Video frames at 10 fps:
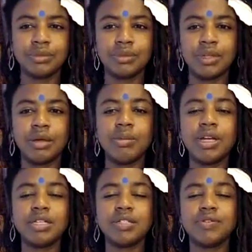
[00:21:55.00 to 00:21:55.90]
9
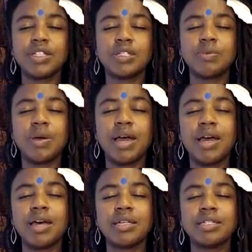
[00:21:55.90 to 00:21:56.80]
minutes of
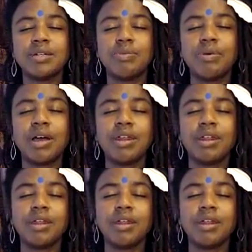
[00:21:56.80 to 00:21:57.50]
expansive breath.